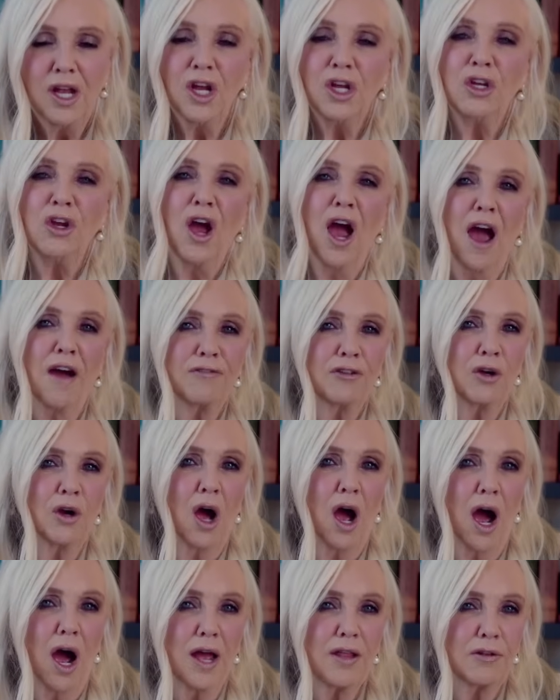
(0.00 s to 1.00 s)
You have to
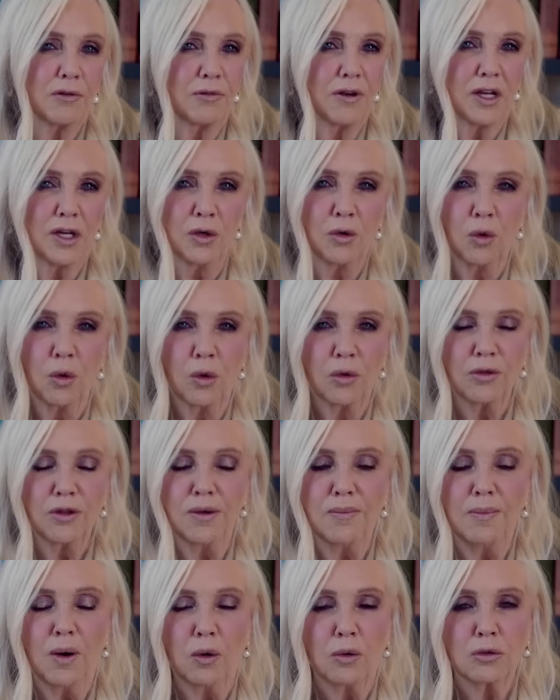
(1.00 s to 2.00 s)
either ignore
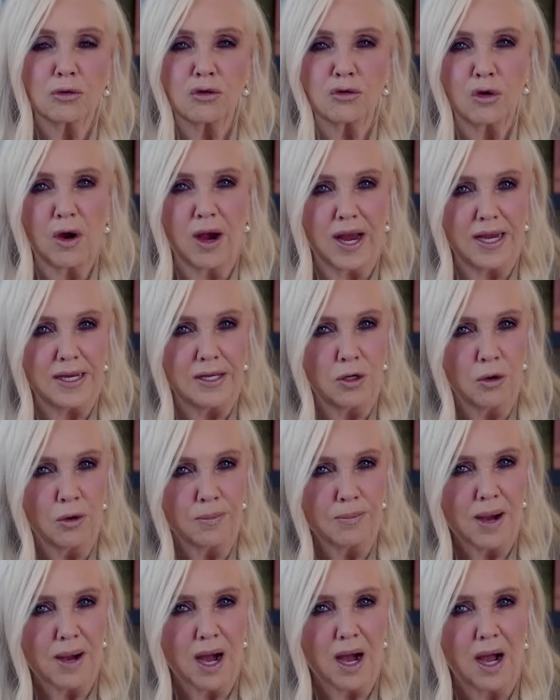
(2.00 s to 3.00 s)
them or train your
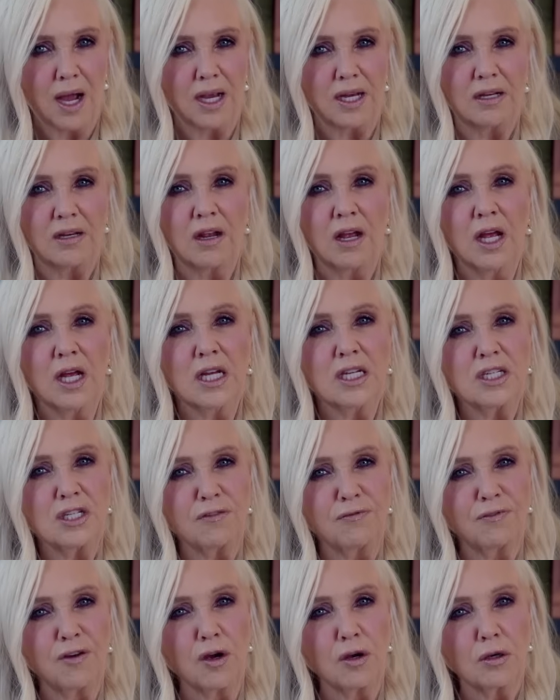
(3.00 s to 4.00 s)
mind to
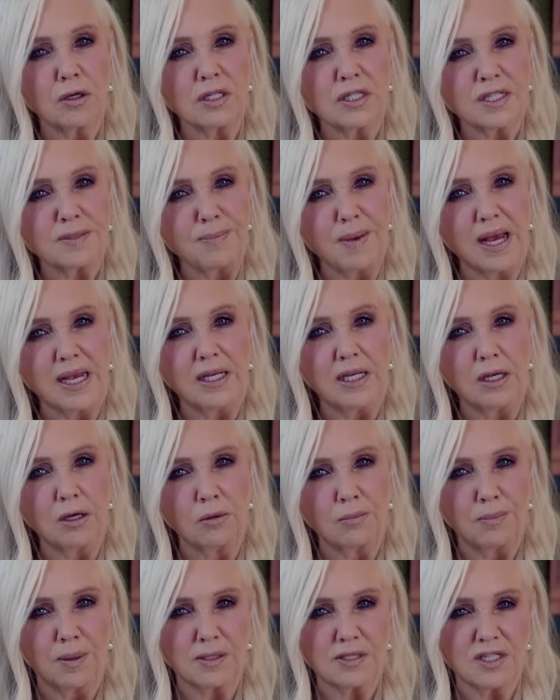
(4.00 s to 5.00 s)
focus mainly
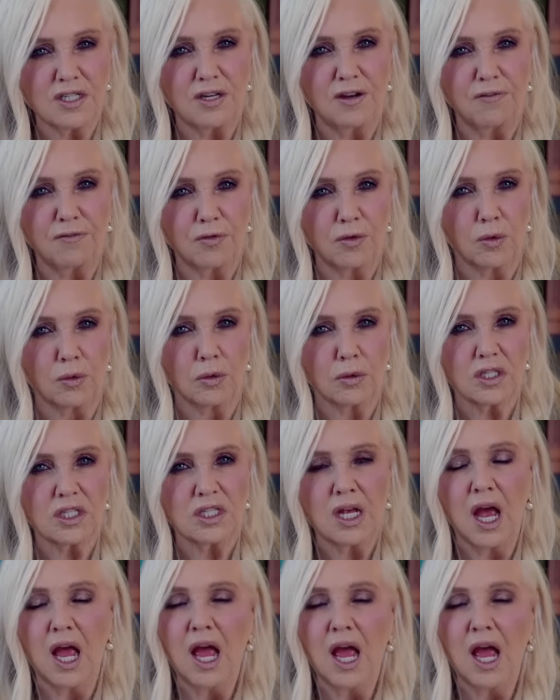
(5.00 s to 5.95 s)
on positive thoughts.